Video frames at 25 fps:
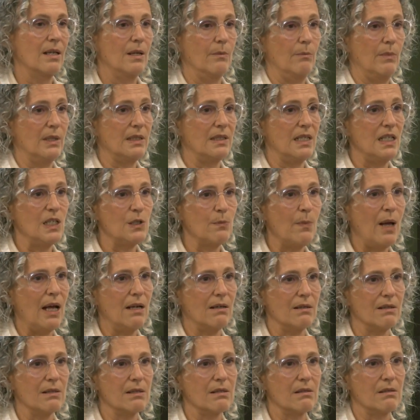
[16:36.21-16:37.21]
But this
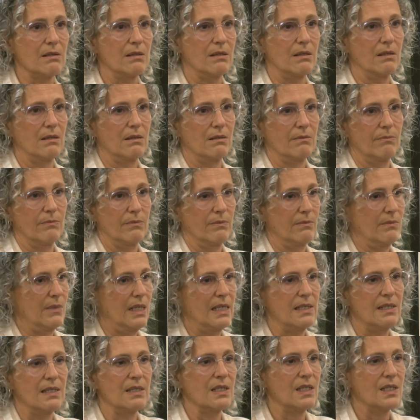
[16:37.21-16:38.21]
balance
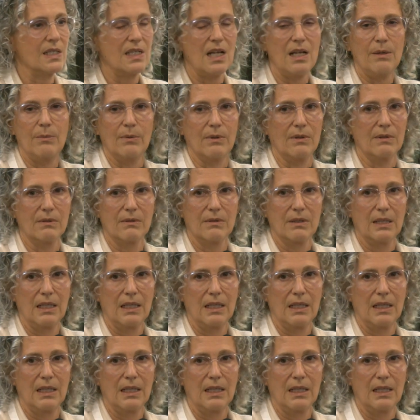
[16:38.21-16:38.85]
isn't stable,